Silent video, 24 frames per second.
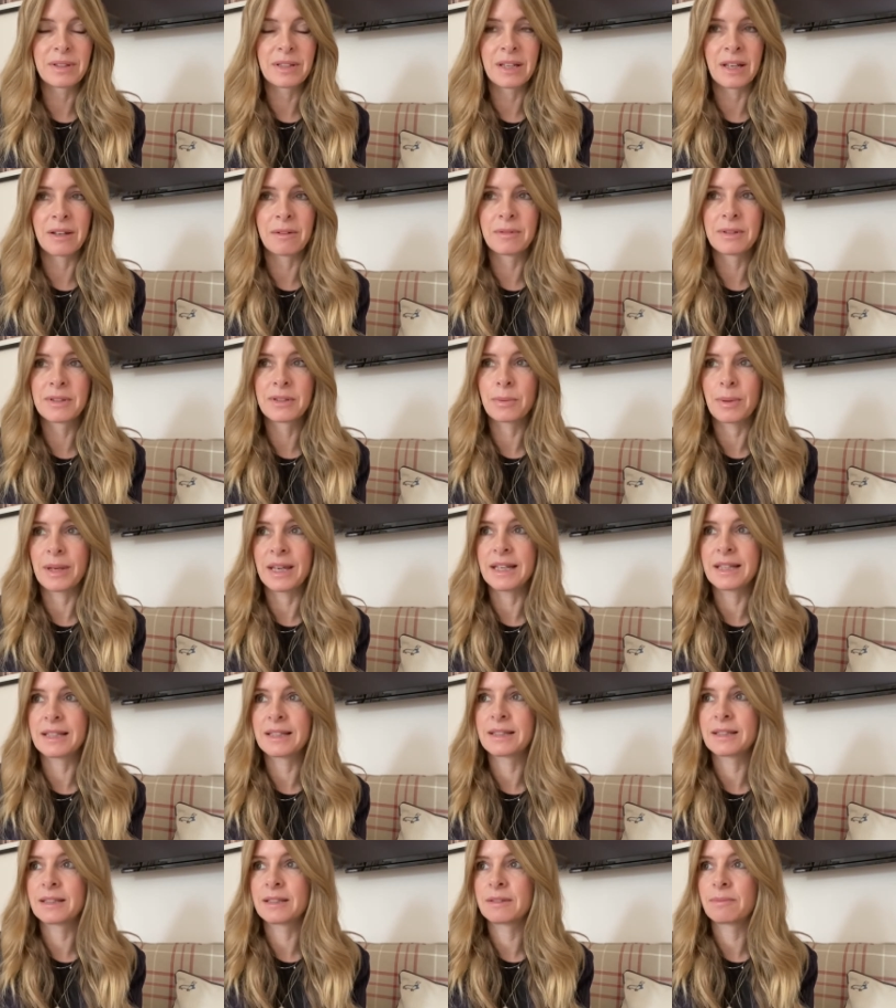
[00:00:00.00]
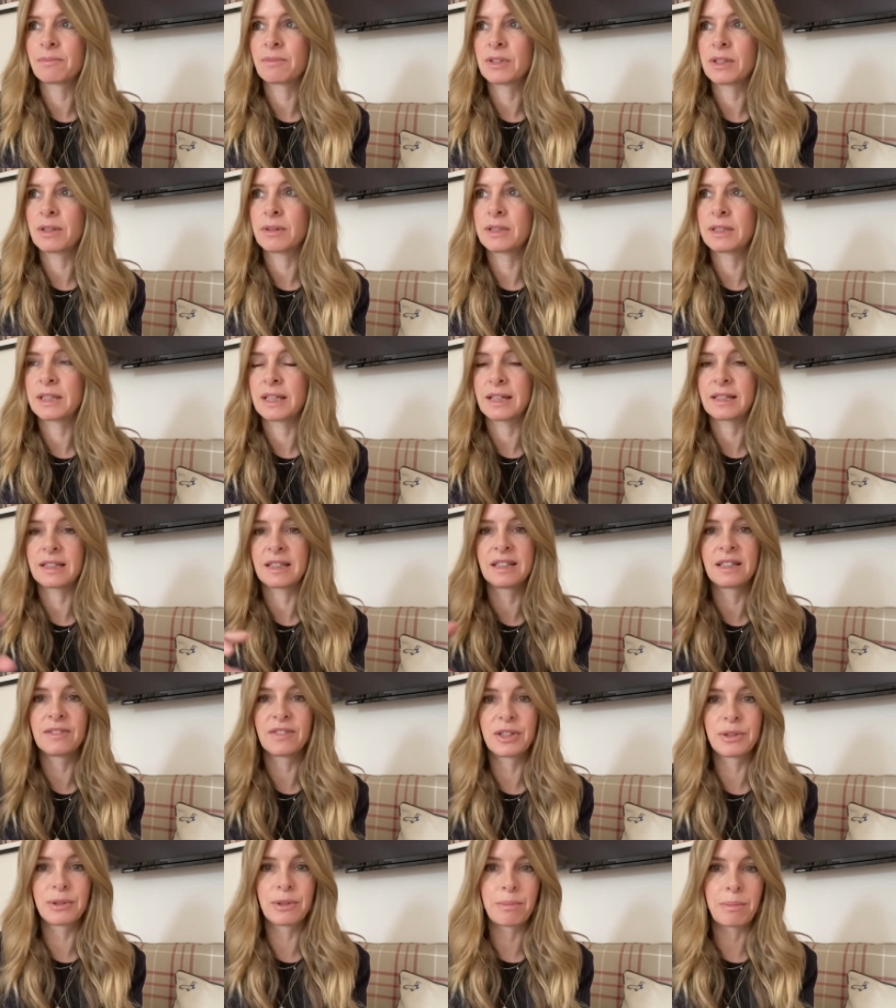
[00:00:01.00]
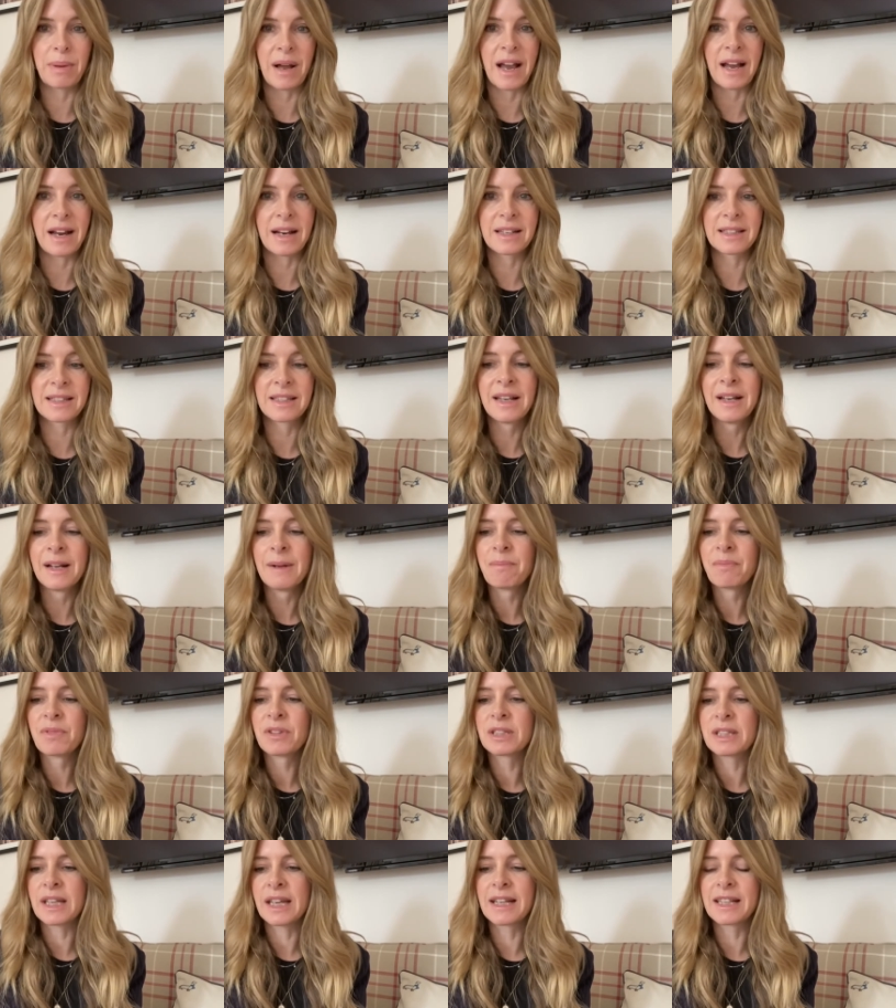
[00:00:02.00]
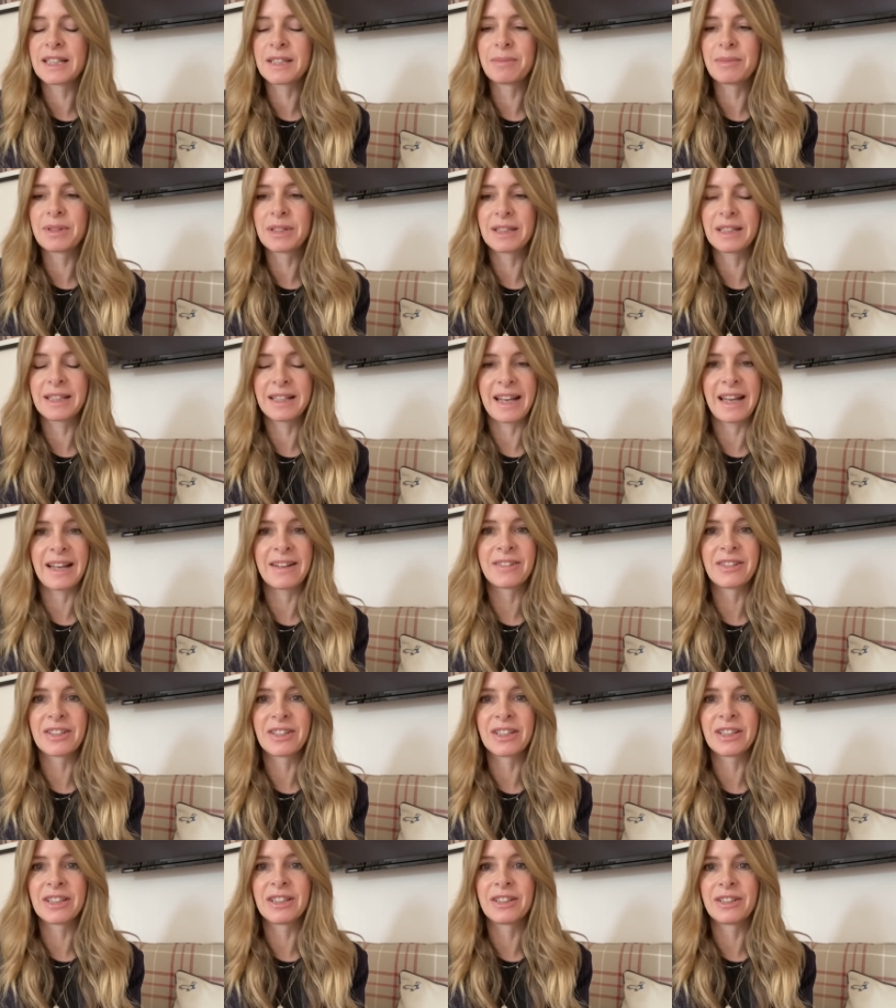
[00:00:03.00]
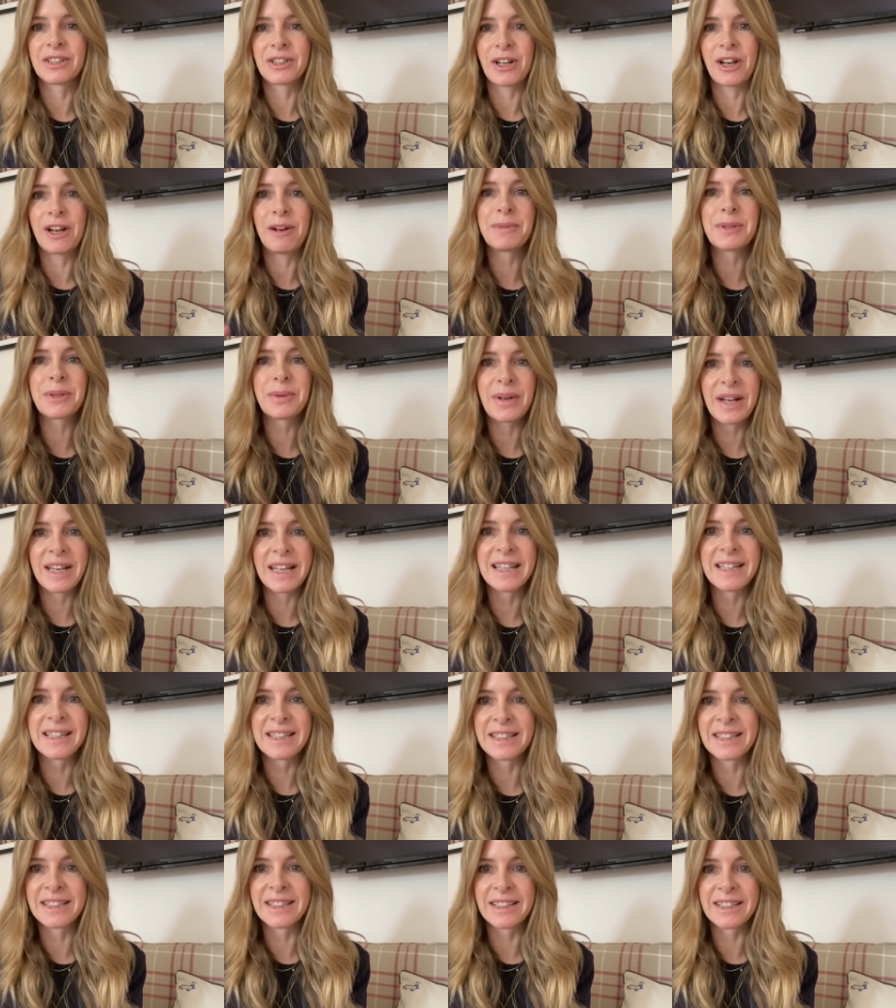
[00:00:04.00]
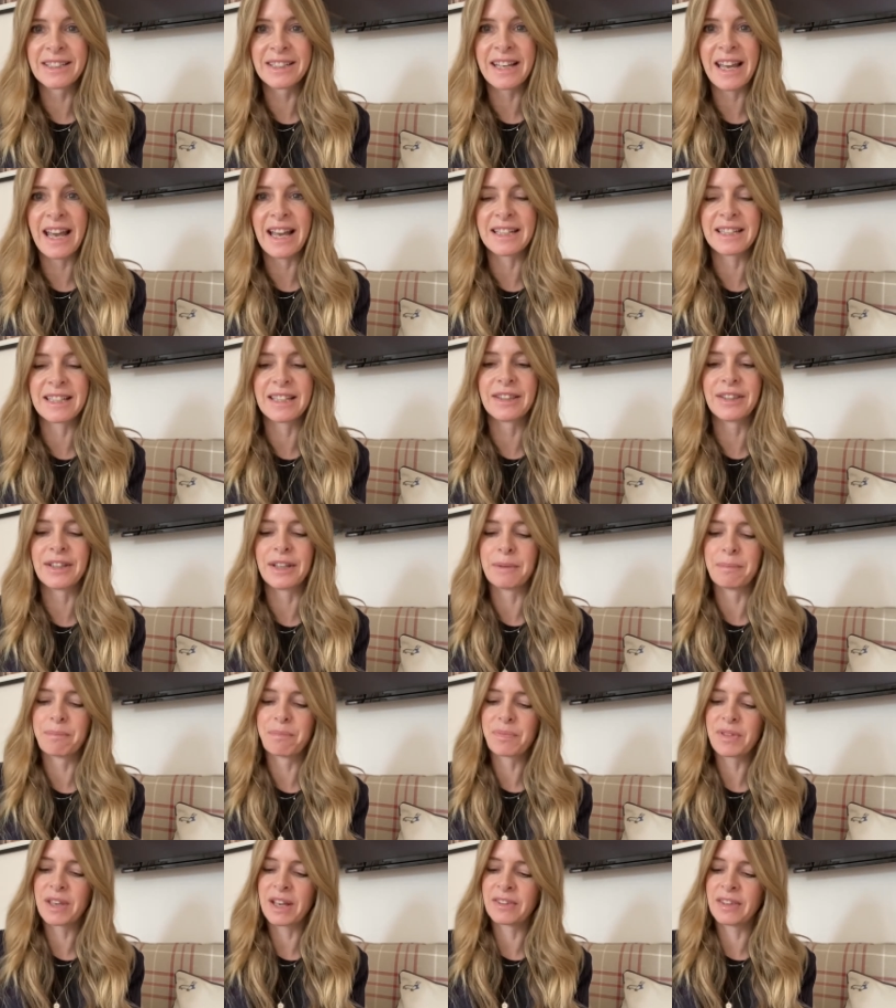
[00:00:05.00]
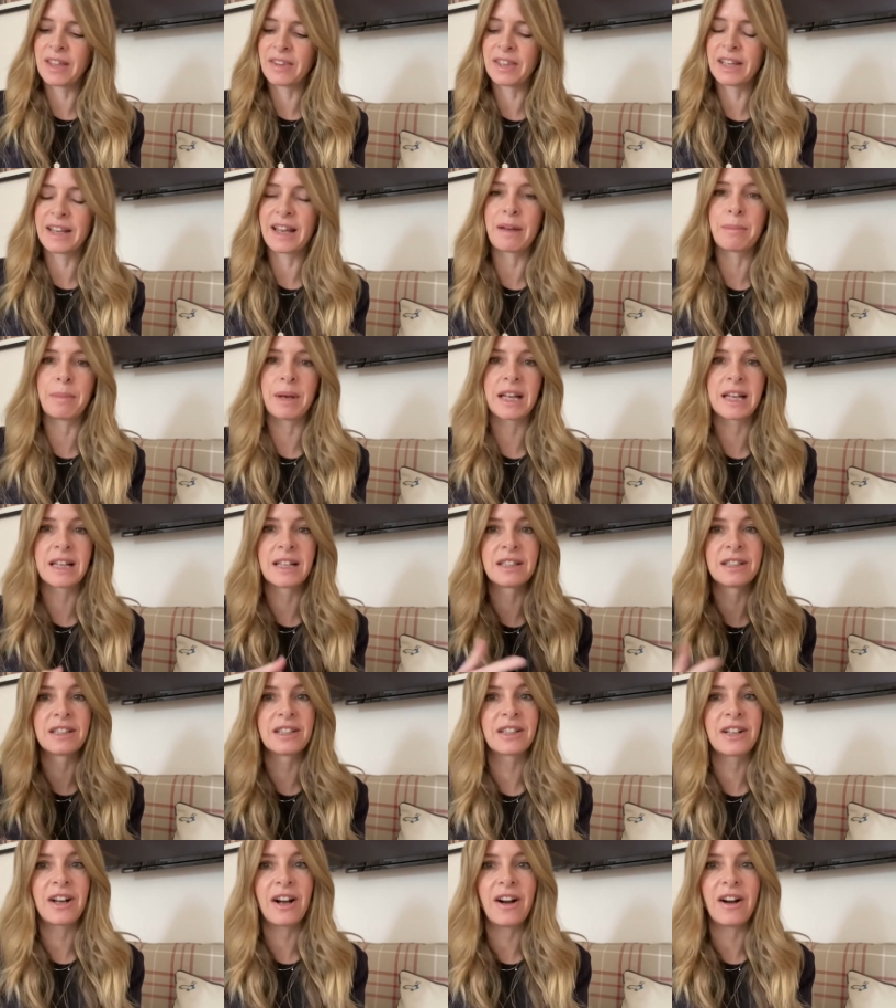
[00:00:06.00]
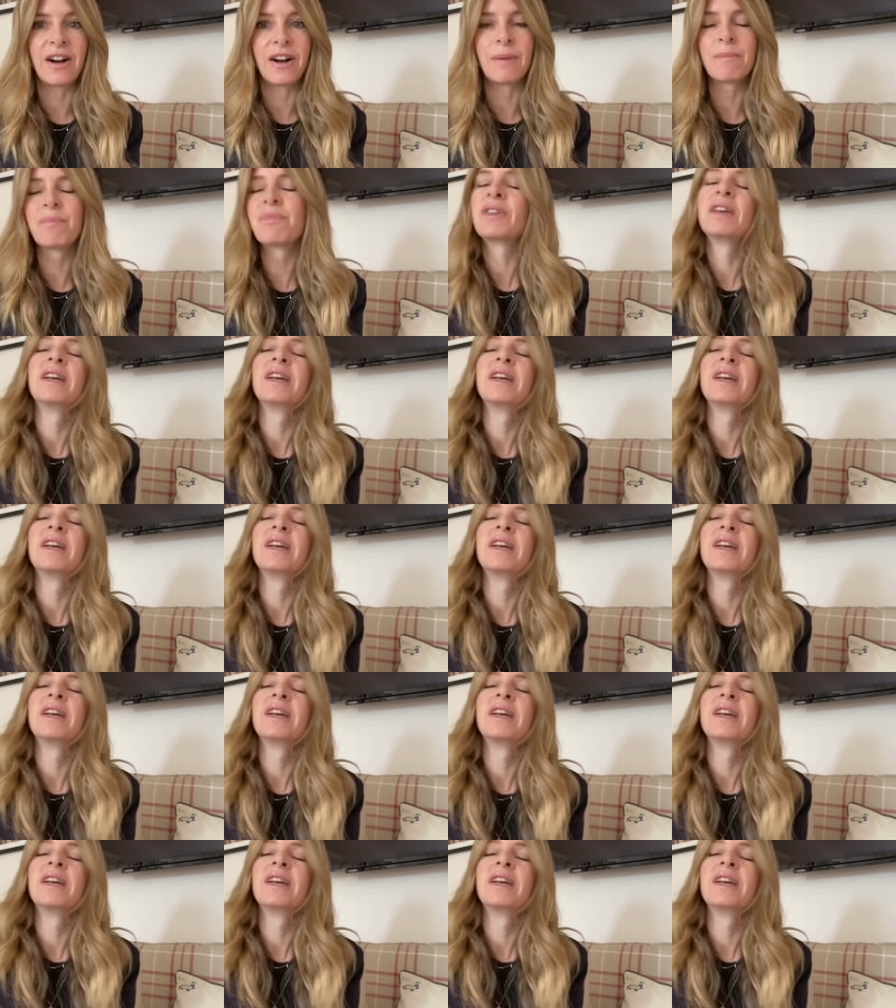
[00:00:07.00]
sweets, so 6 individual packs, takes them to the counter, charms away into getting them, and then they get back into the car.